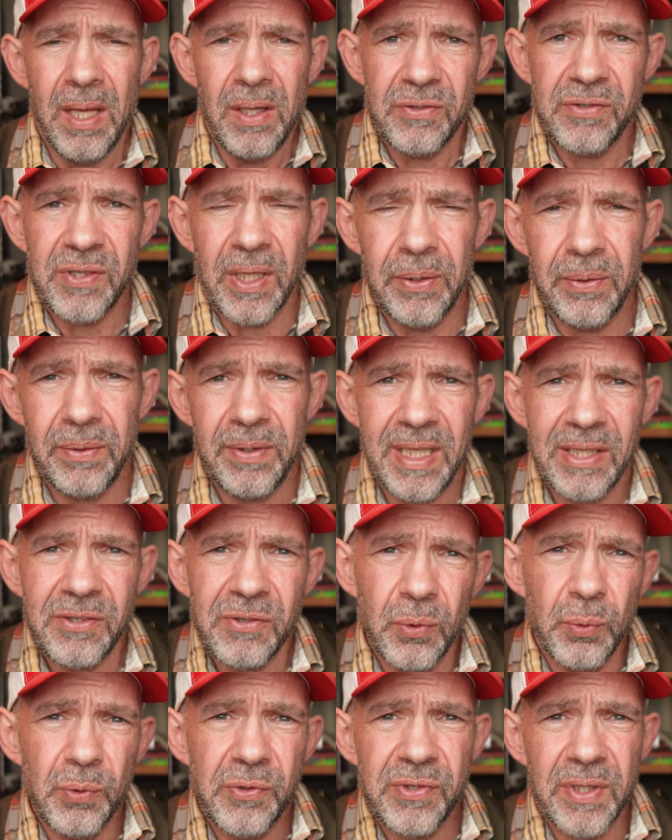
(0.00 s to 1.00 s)
So
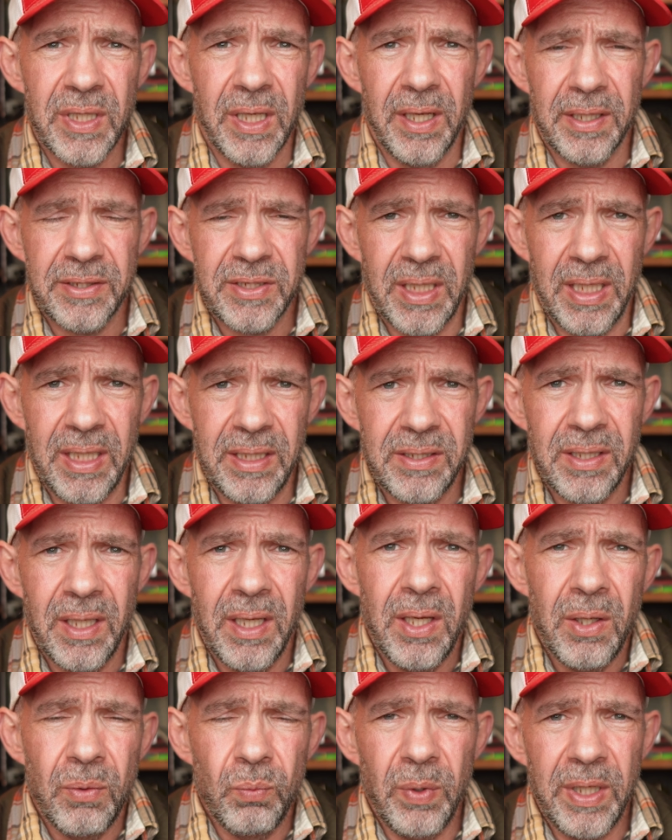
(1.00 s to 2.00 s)
this all started
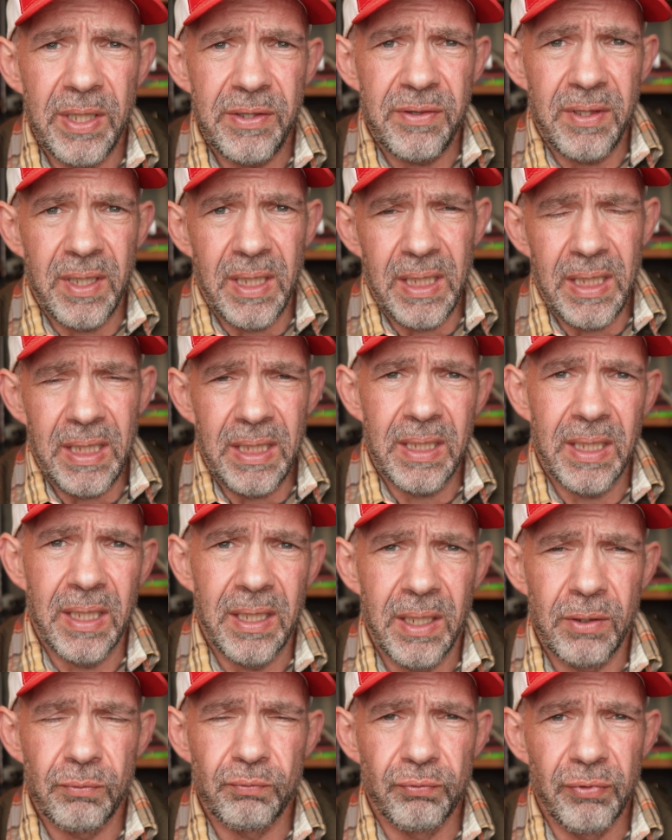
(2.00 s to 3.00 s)
with the
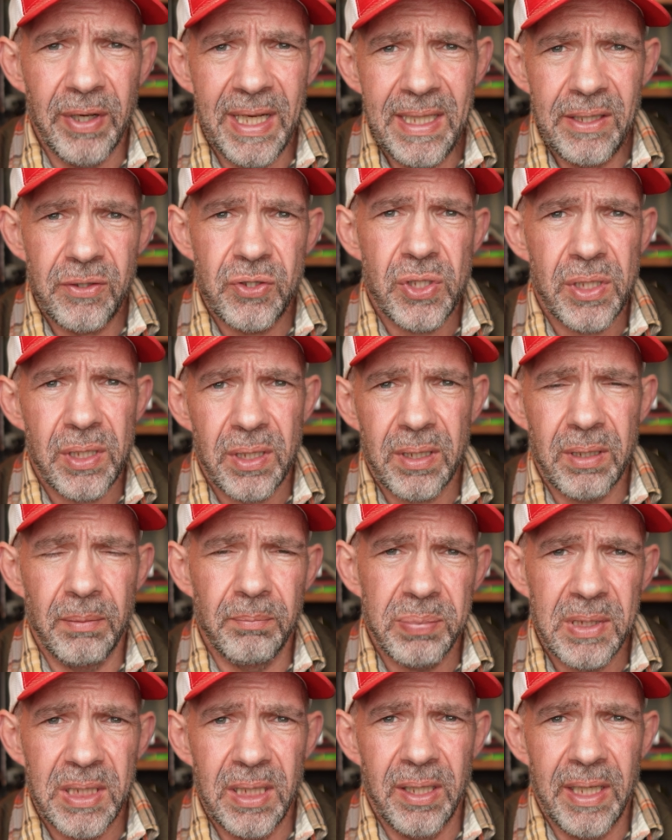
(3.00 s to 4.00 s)
uh, REACH
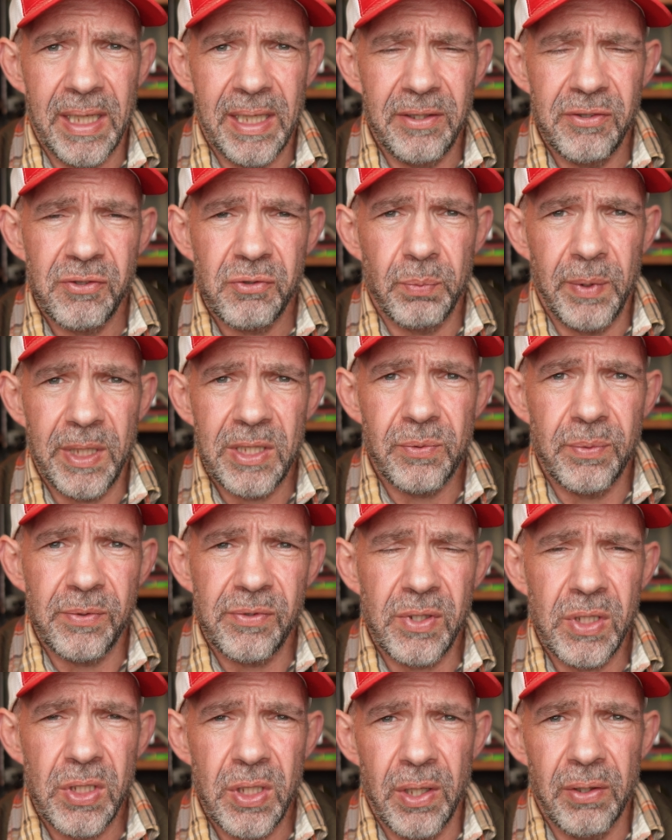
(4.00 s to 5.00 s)
compliance, which
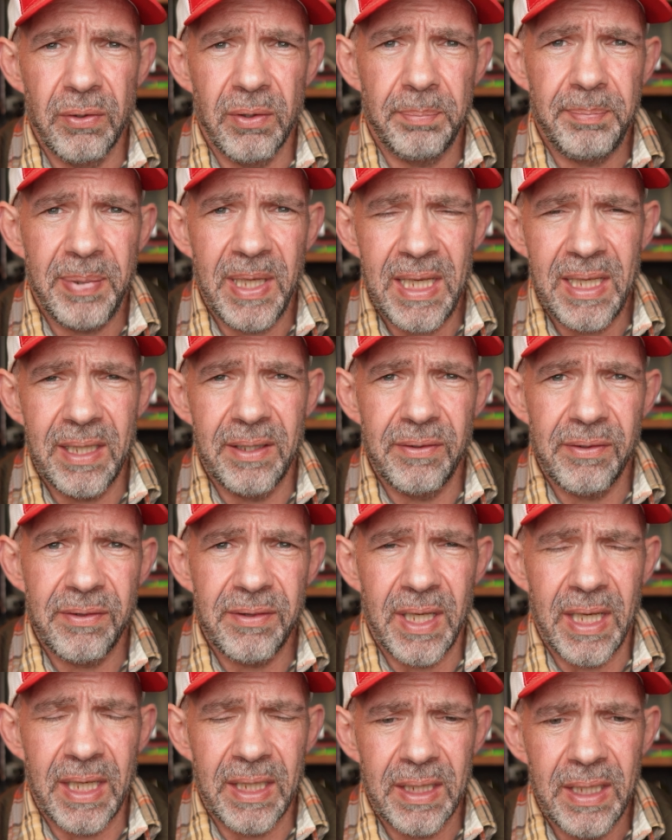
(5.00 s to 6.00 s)
was a European
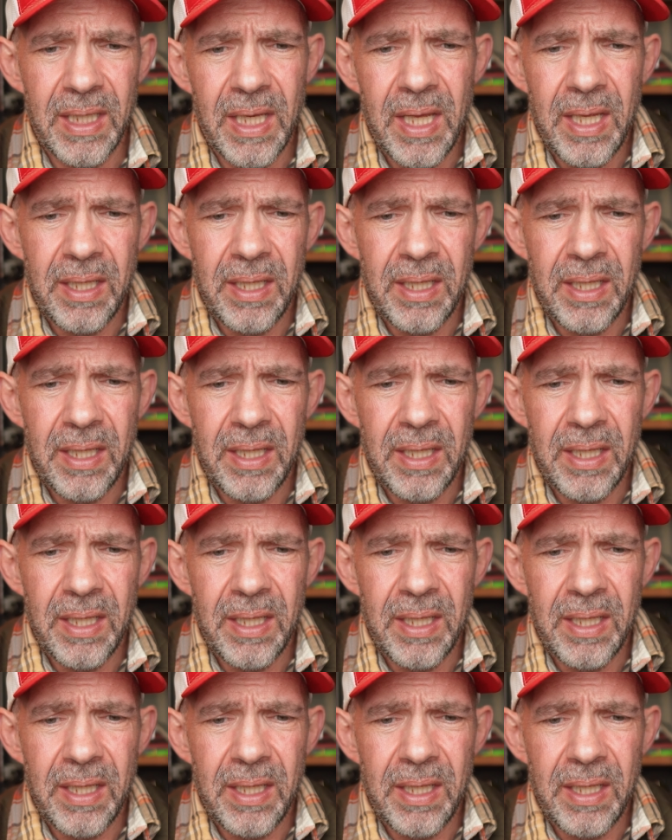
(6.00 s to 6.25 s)
thing.